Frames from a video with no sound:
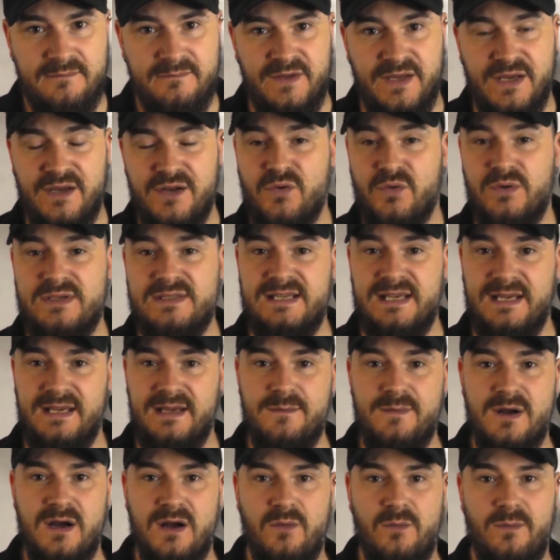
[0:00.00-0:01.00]
You can always
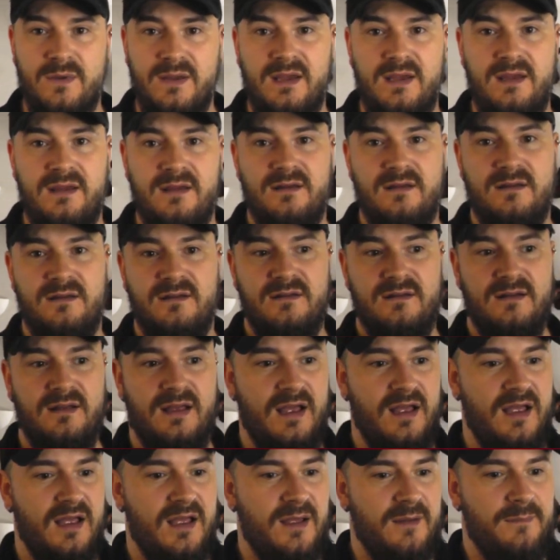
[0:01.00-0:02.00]
email me
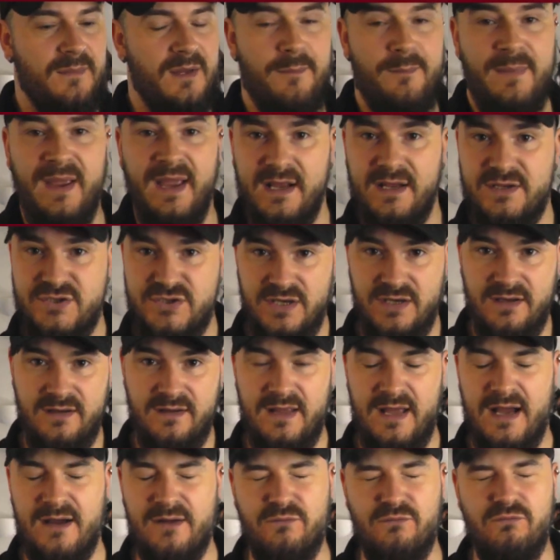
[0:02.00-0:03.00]
a
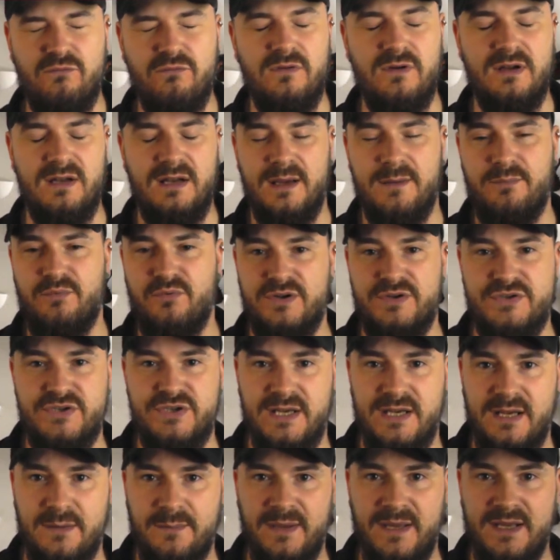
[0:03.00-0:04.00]
picture. I'd really
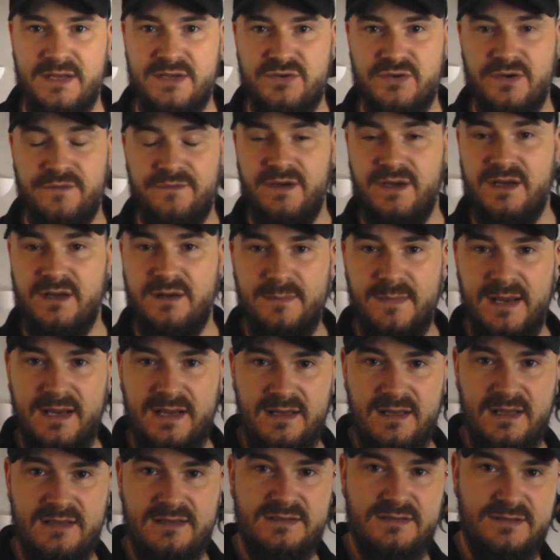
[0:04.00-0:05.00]
appreciate a picture if you're going to
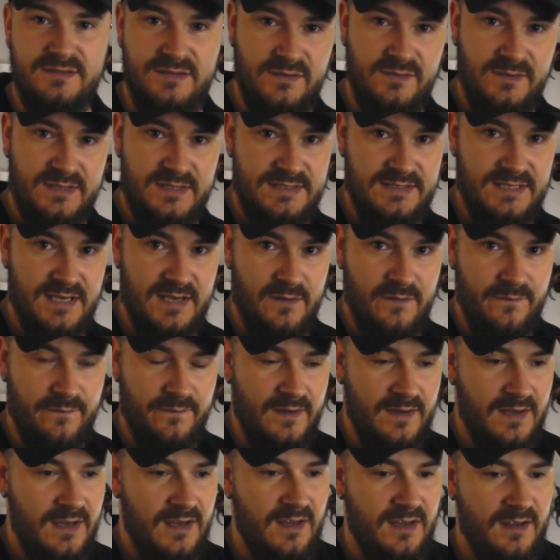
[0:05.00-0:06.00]
make this and do it
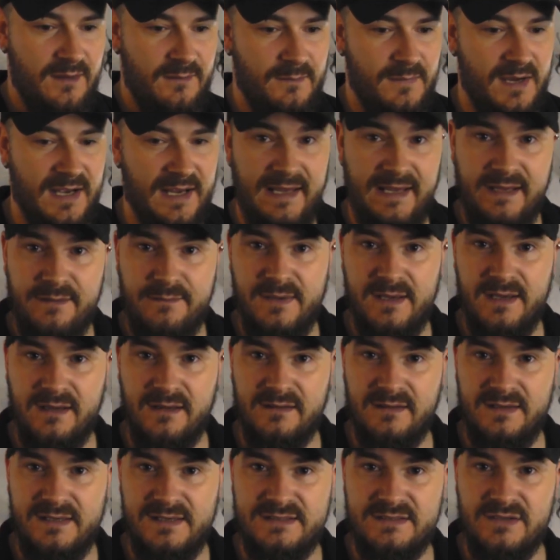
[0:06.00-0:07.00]
yourself. My
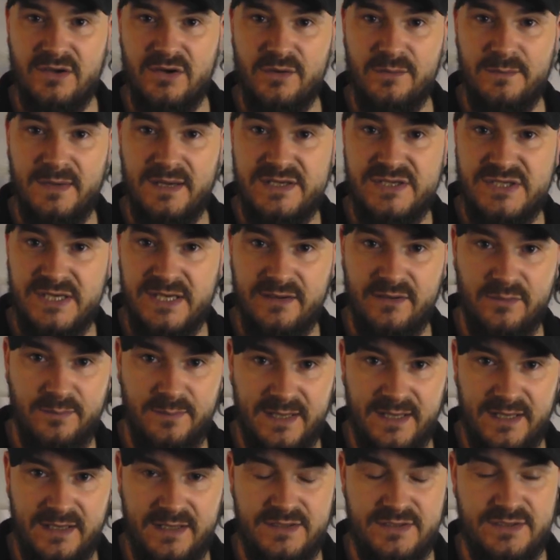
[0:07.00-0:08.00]
email is on my channel
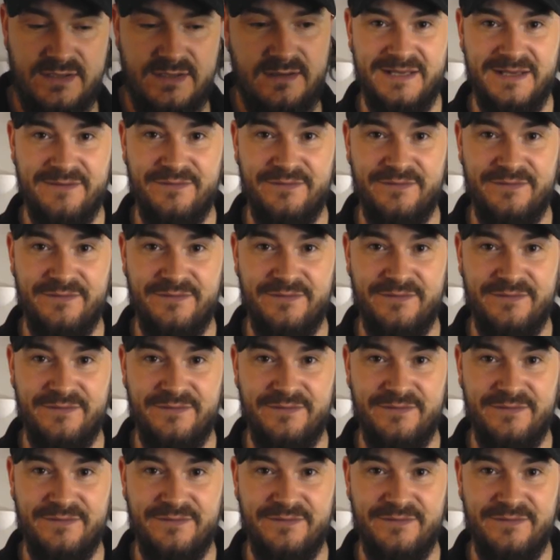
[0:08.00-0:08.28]
page.